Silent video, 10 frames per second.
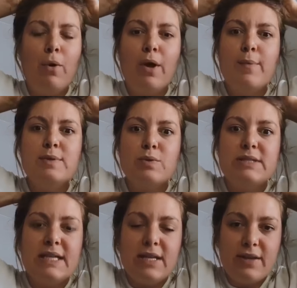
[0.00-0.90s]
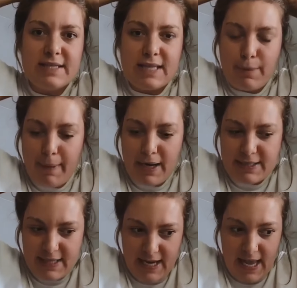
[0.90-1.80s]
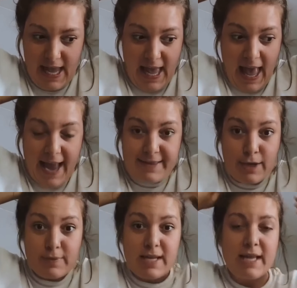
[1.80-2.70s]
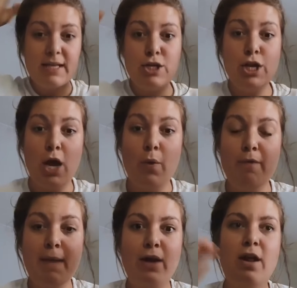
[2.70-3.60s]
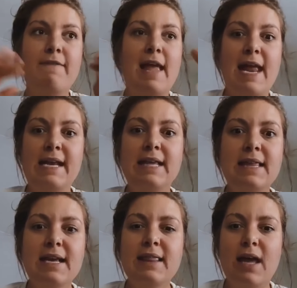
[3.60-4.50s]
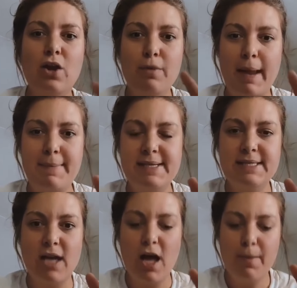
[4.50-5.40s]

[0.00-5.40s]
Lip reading: It was ridiculous and embarrassing, and there was like no amount of anything that could make me stop.